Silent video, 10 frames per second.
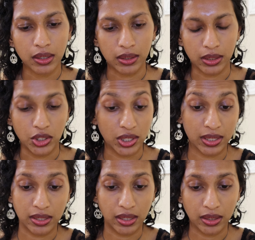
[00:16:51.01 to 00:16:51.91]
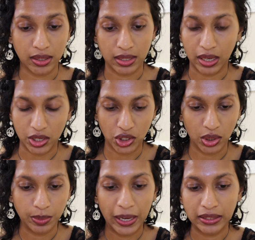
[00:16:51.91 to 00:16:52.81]
It just says that there's an
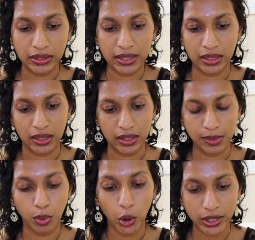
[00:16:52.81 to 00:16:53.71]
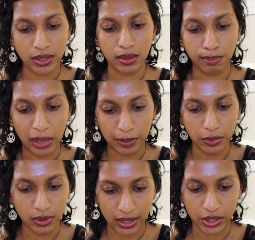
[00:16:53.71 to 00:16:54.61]
eyeshadow palette, and then there's Poisoned
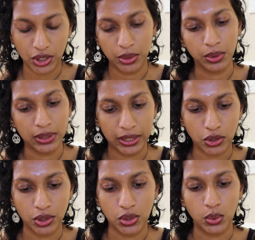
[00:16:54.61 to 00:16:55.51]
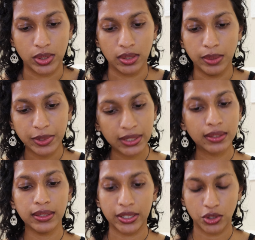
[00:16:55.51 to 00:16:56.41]
Marbles eyeshadow collection. So it's a limited
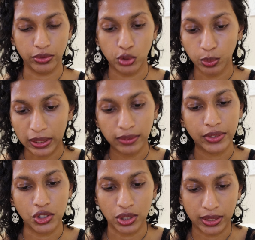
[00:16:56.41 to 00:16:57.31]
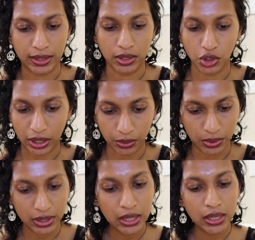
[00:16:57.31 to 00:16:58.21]
collection of 12 enchanting
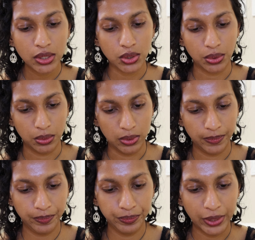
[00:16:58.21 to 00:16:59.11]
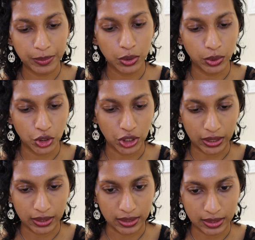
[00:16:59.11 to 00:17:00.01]
shadows. So let me go and
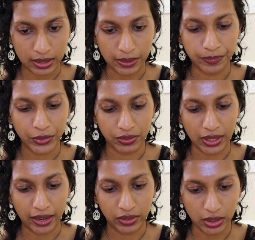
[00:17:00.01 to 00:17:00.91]
check and see if they have